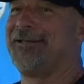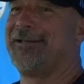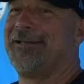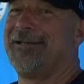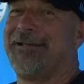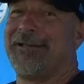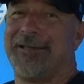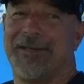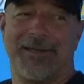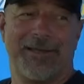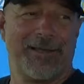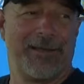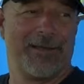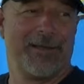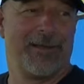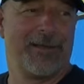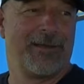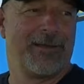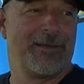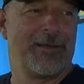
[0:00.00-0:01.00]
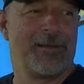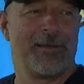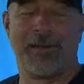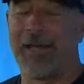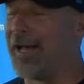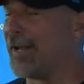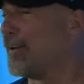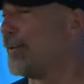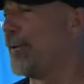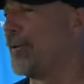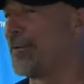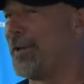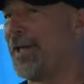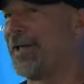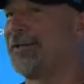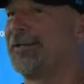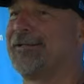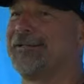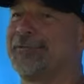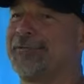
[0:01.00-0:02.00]
So Rosen. No, I don't know
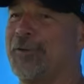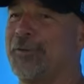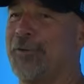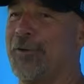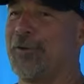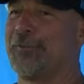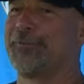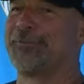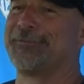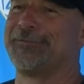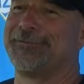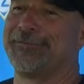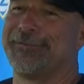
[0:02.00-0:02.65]
yet. don't know.